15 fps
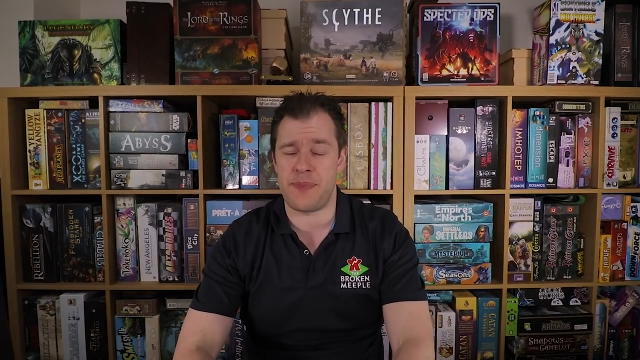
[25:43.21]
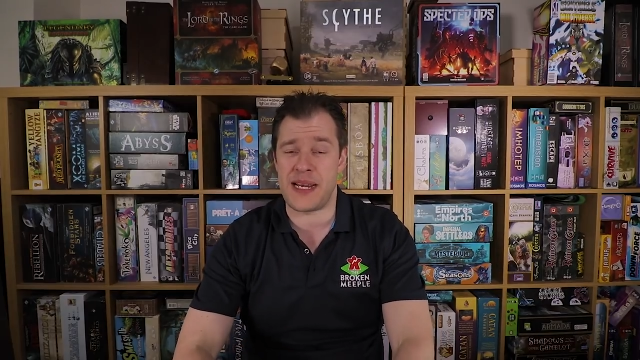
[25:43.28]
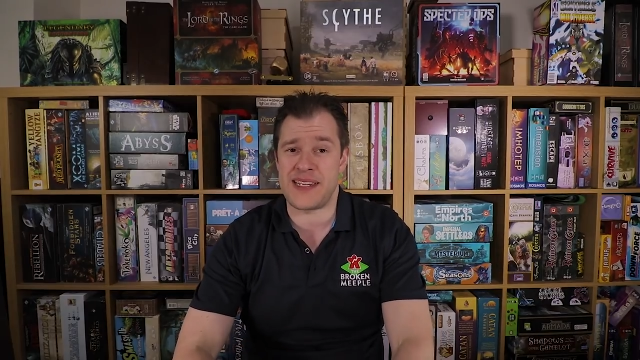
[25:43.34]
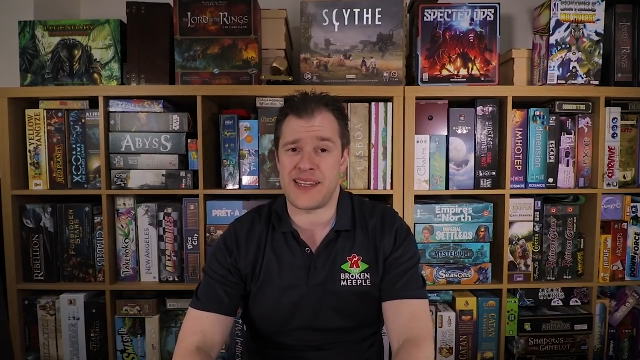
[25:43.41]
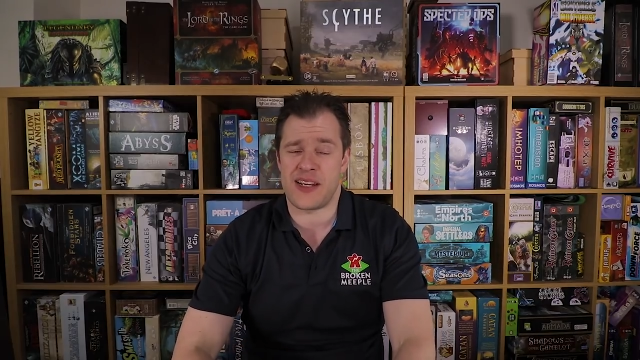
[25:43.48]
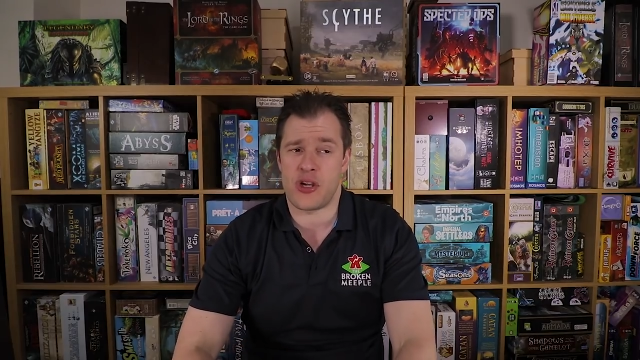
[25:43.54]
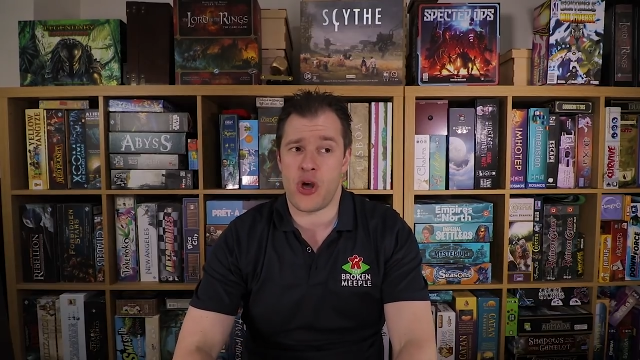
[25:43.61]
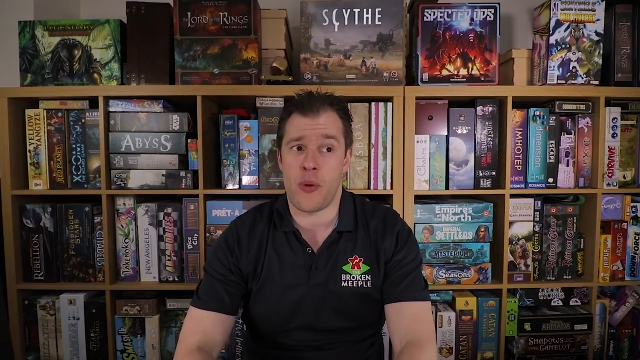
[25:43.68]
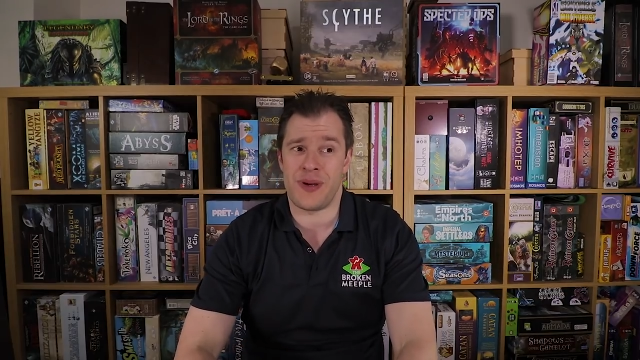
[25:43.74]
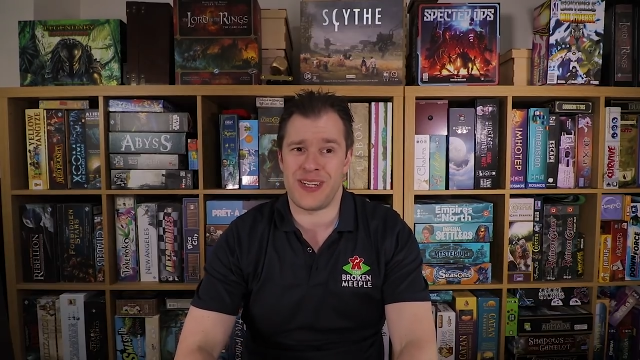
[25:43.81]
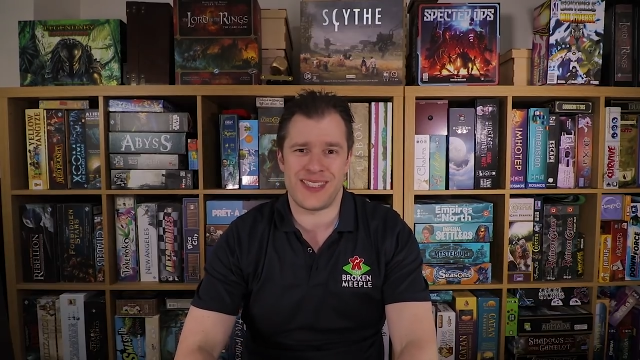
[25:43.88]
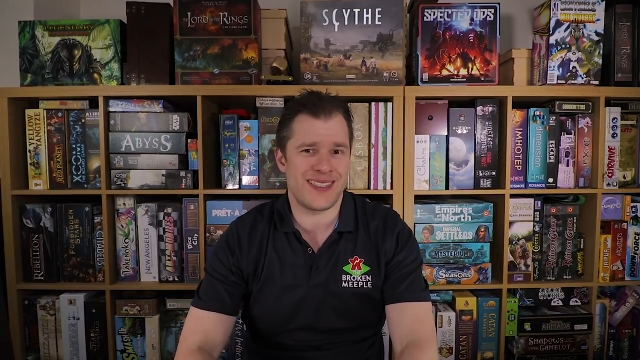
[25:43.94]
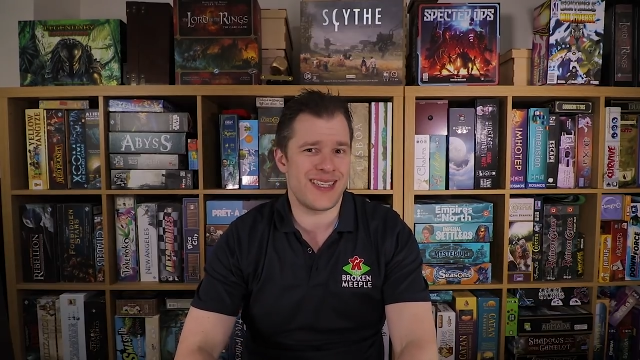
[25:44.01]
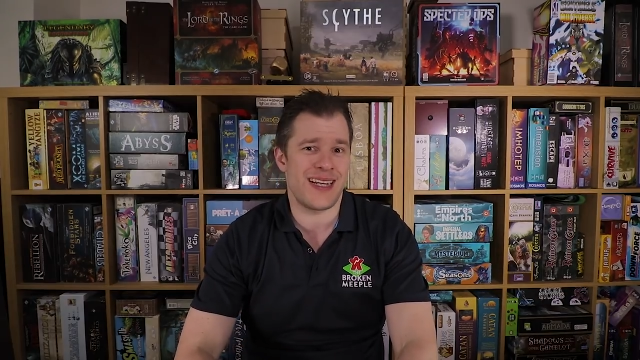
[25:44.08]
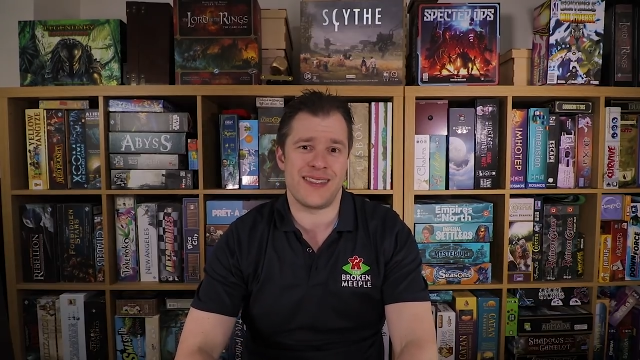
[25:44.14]
basic
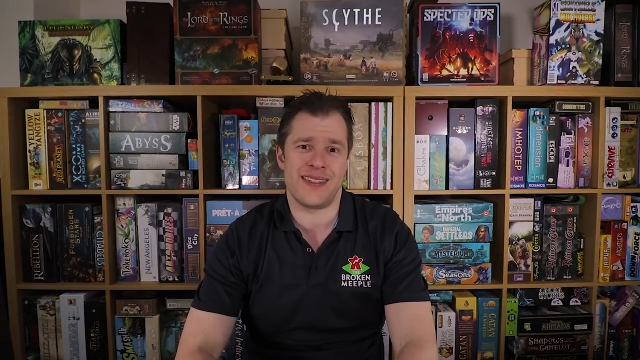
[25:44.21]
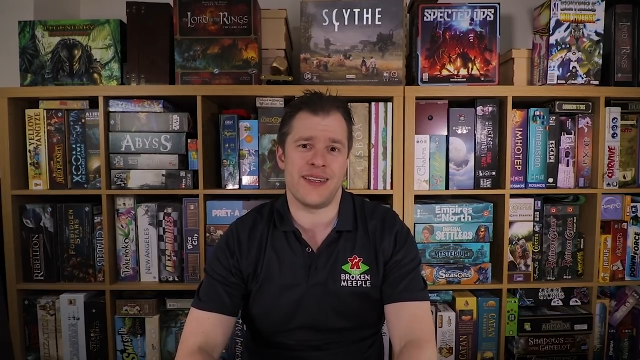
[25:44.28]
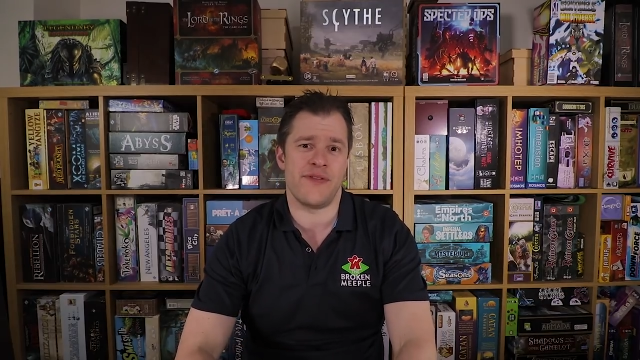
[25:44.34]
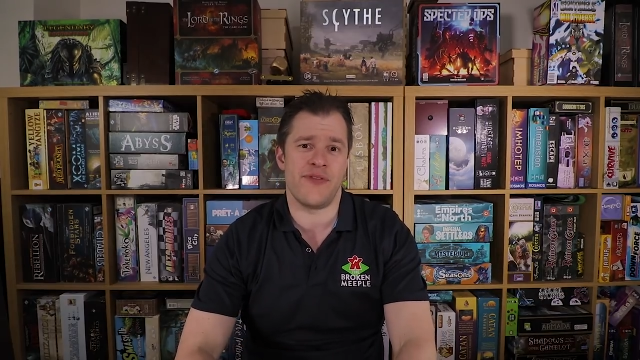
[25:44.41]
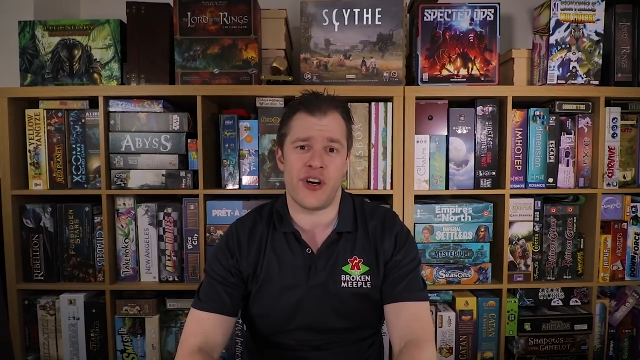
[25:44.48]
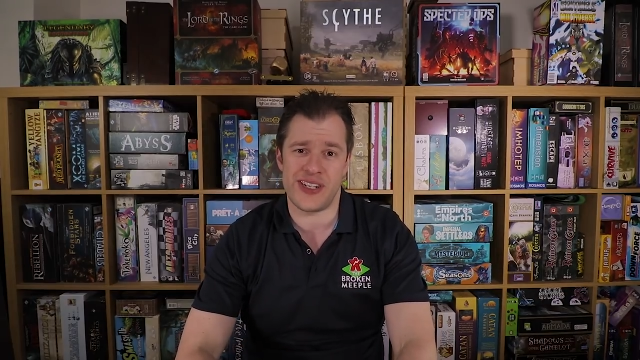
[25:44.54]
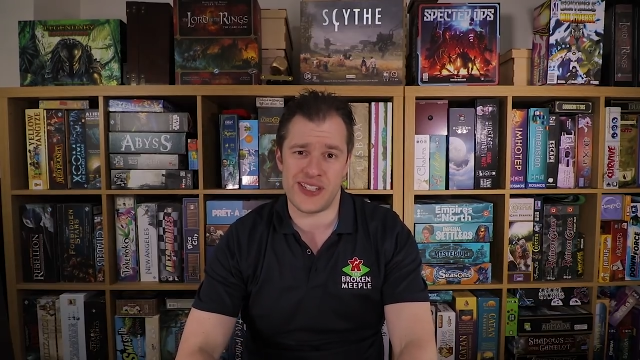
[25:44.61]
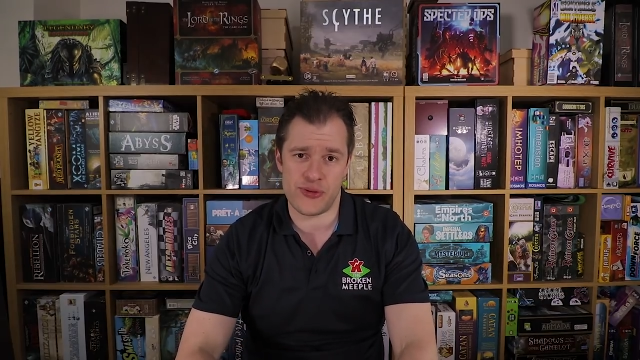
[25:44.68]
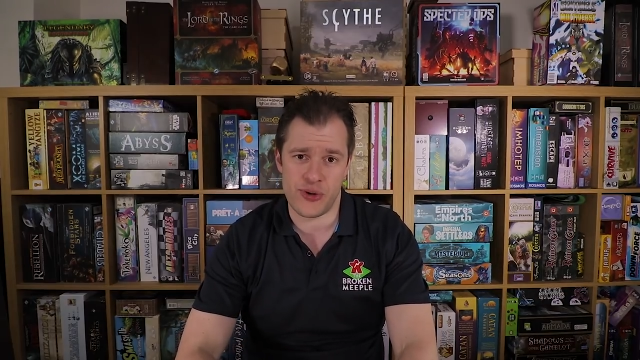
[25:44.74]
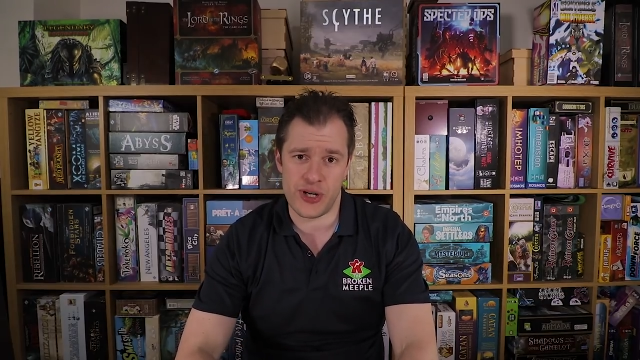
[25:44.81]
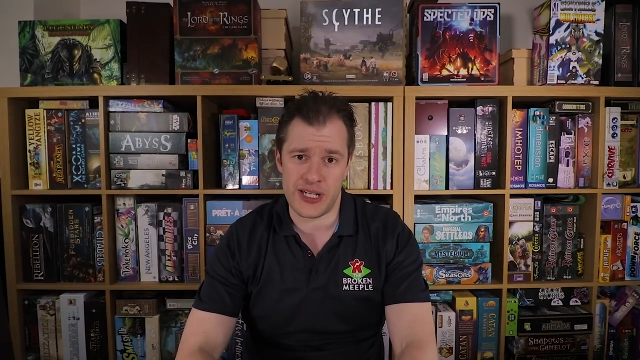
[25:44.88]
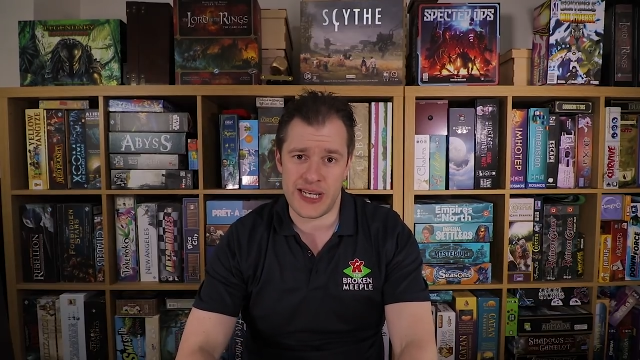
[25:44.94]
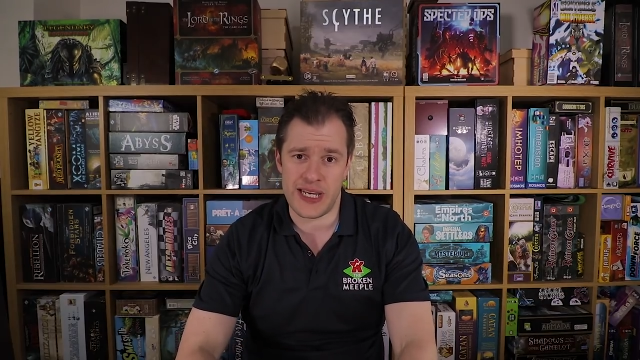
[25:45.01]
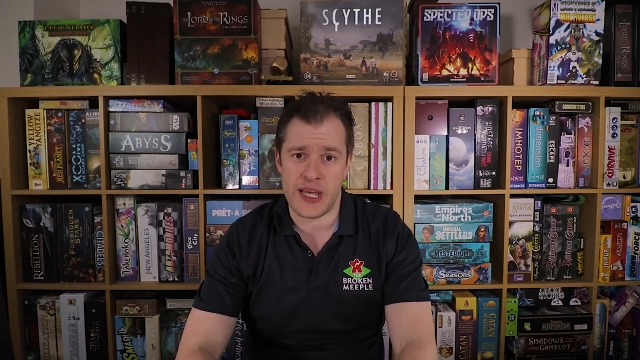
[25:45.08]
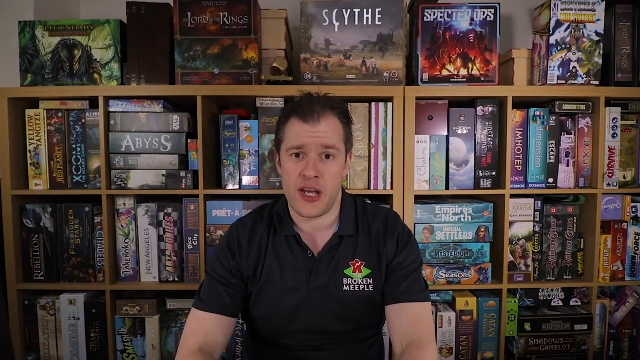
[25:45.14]
common sense advice,
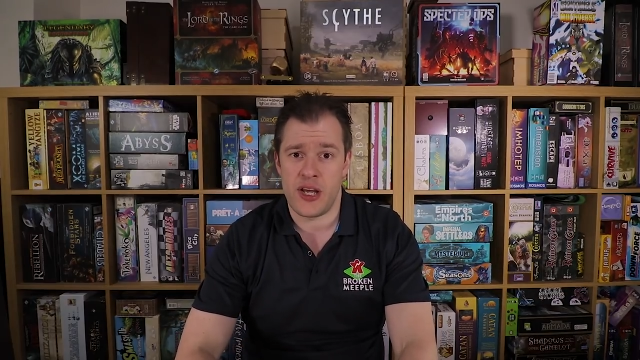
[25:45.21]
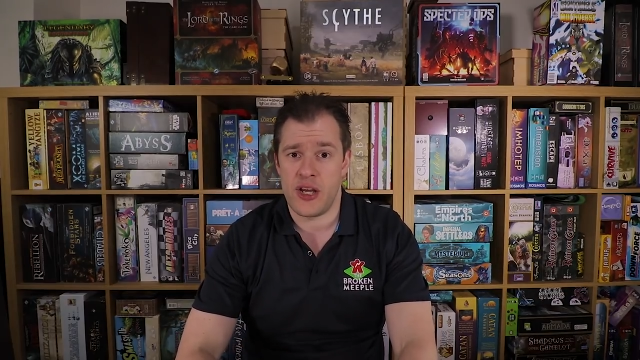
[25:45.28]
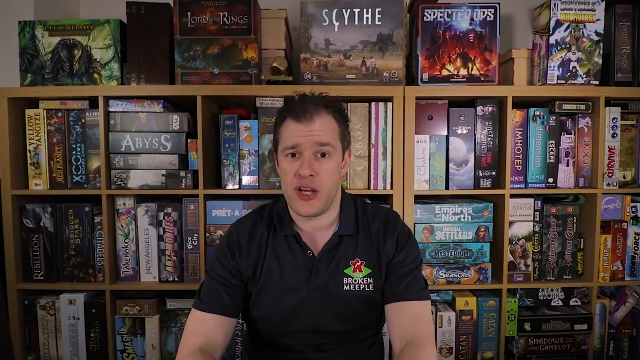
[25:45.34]
really.